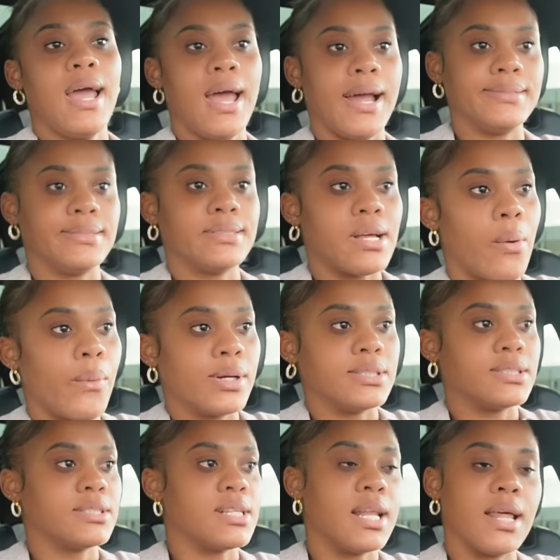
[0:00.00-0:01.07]
and i
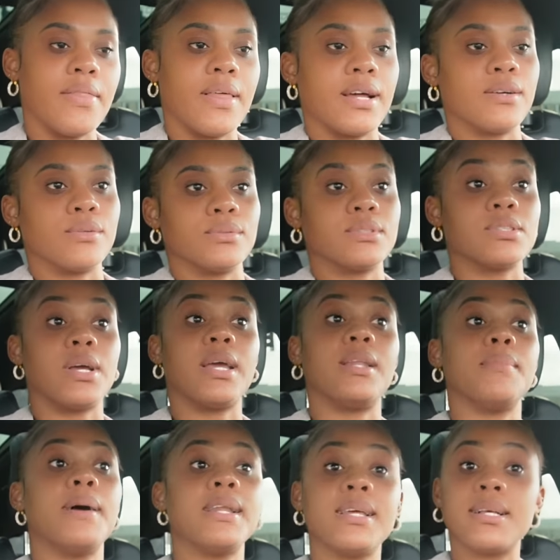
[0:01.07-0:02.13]
wanted to let that out so
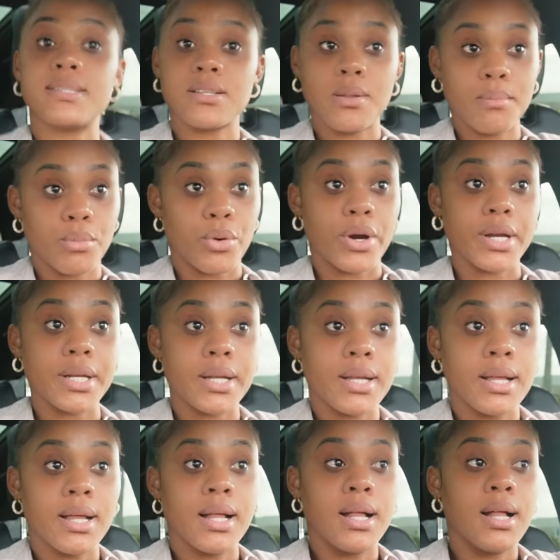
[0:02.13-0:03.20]
anybody else on board
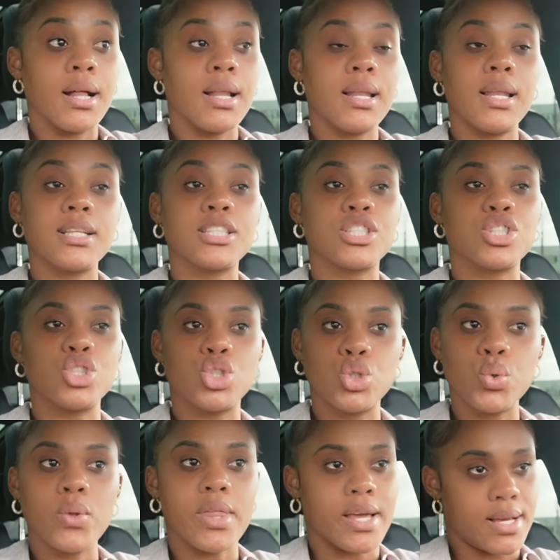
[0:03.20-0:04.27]
let's
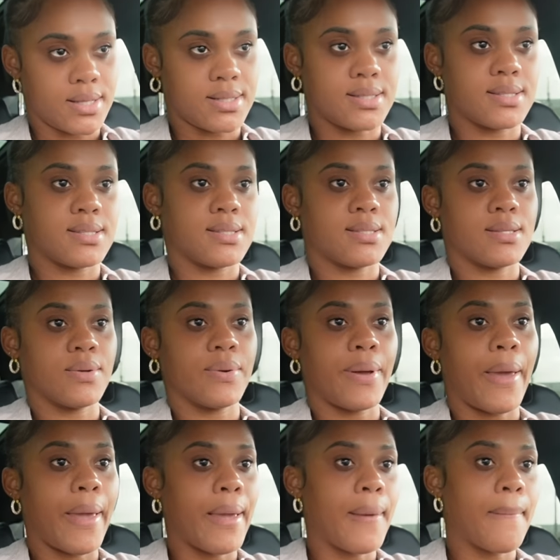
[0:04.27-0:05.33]
do this
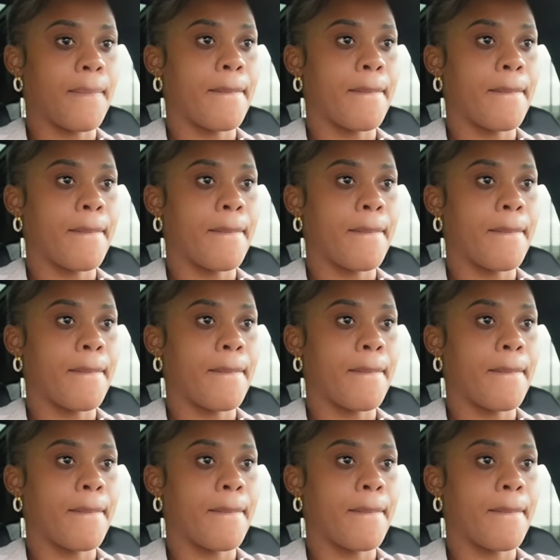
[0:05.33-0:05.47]
okay